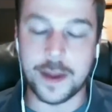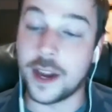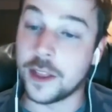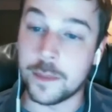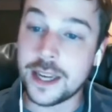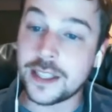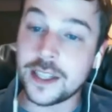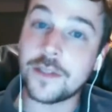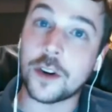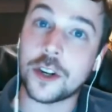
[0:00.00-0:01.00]
But in the
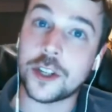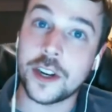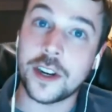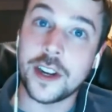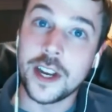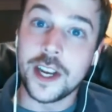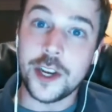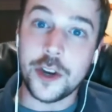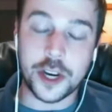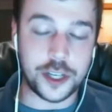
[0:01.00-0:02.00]
PC version,
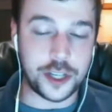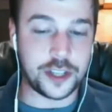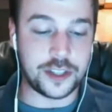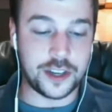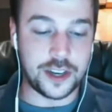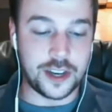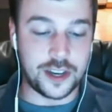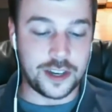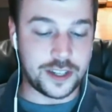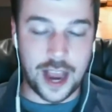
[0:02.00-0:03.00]
you can just
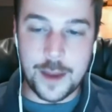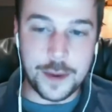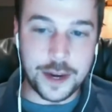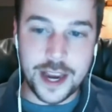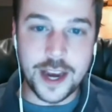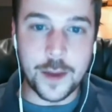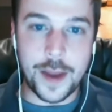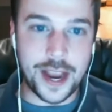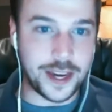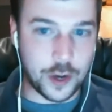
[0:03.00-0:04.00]
type a key
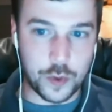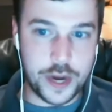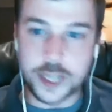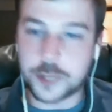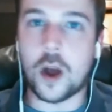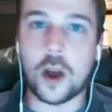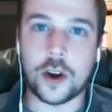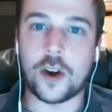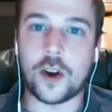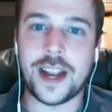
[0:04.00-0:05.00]
command and respawn
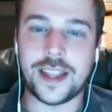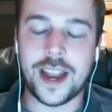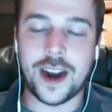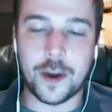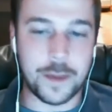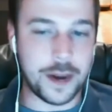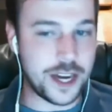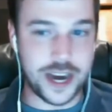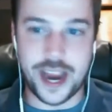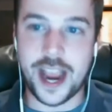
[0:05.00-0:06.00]
her right there, but
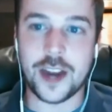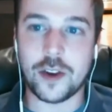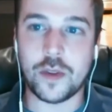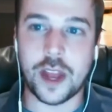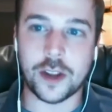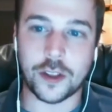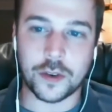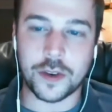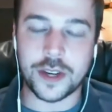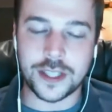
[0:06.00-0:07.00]
you can't do that on the
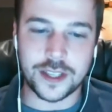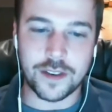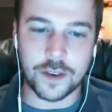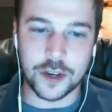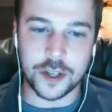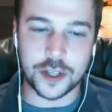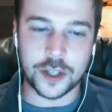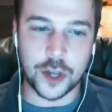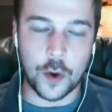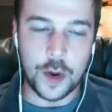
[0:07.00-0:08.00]
360 version.
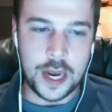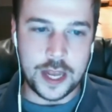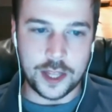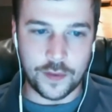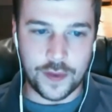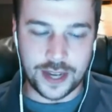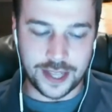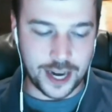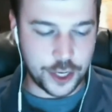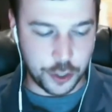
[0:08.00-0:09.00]
So the fact
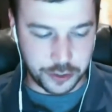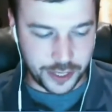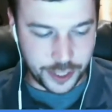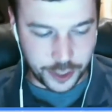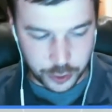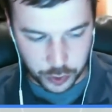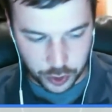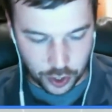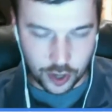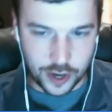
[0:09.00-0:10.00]
that I chose allegiance with
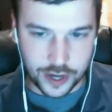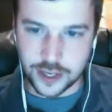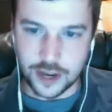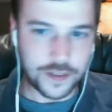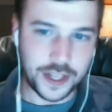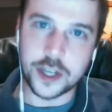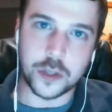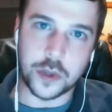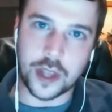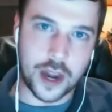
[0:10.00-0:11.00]
her instead of
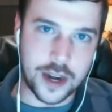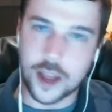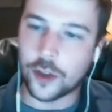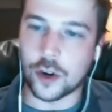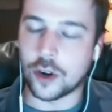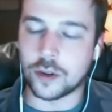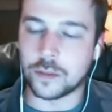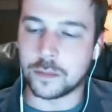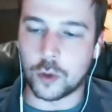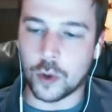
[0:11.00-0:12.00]
allegiance with another
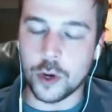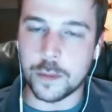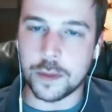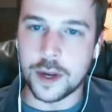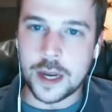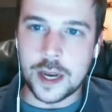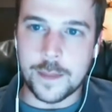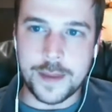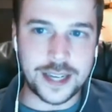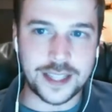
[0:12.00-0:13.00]
group
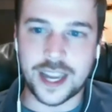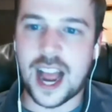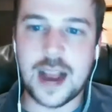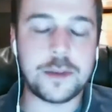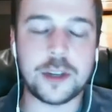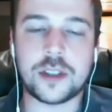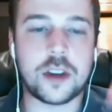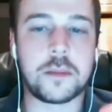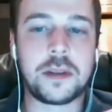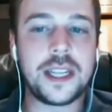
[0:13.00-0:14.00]
means that I'm just
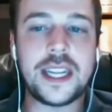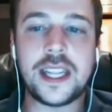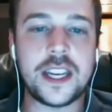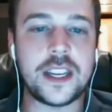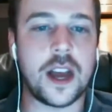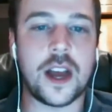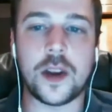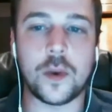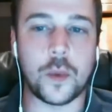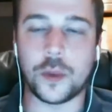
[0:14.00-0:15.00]
completely
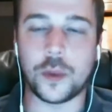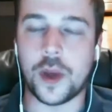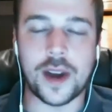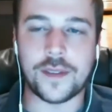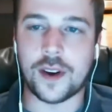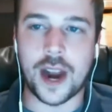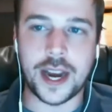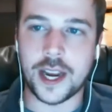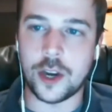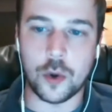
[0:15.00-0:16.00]
done with whatever I
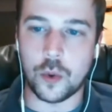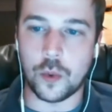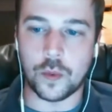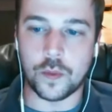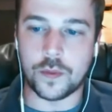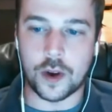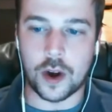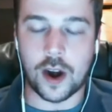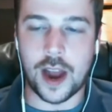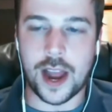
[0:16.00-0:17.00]
can do for
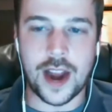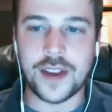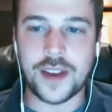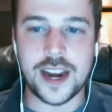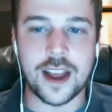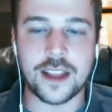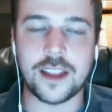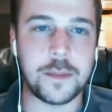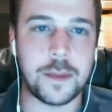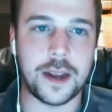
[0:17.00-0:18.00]
her, and I've got
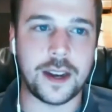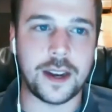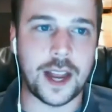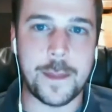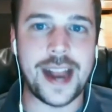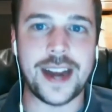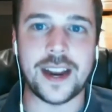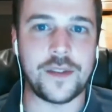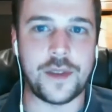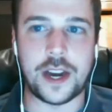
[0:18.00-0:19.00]
nothing but like
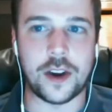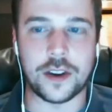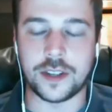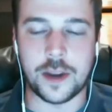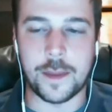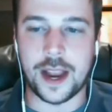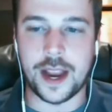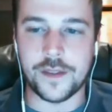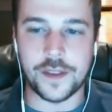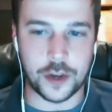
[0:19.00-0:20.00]
bandit fingers in my
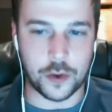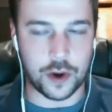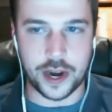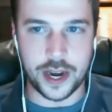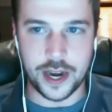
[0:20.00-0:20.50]
inventory.